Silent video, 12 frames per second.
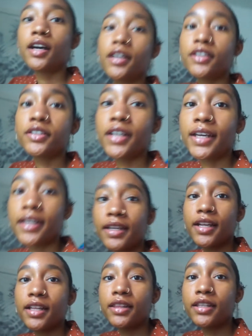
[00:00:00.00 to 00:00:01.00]
Okay,
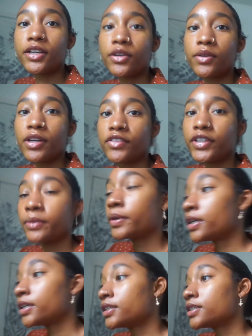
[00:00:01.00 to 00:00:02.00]
hello
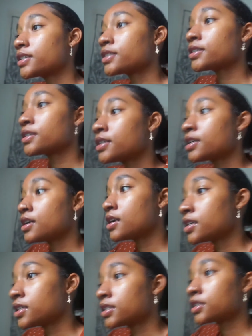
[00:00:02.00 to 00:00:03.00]
everyone.
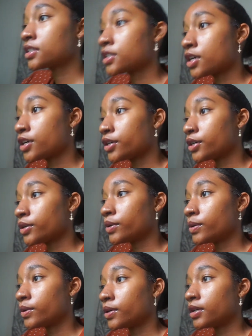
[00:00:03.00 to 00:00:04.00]

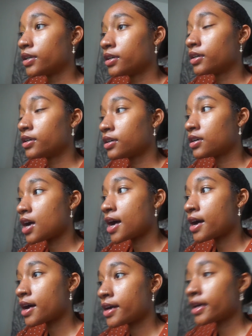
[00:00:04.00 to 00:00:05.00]
So
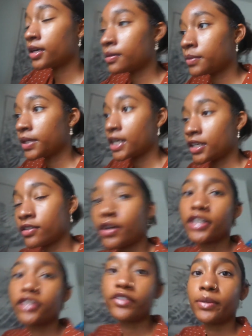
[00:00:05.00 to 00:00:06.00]
I am getting
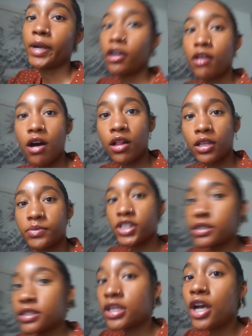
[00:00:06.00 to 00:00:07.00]
ready for my call. I'm
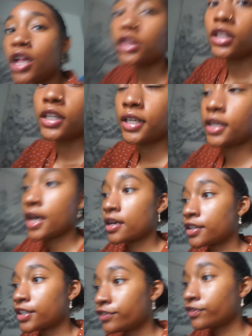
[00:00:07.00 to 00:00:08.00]
just looking
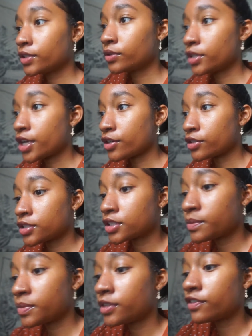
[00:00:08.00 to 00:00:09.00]
at a few
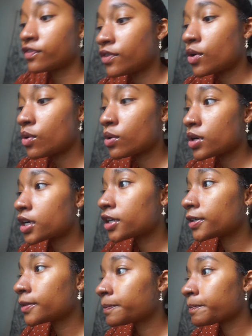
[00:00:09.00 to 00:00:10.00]
notes
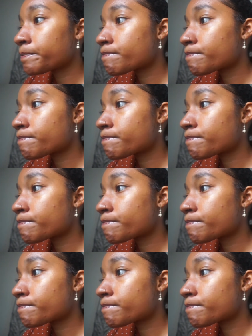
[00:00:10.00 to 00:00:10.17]
before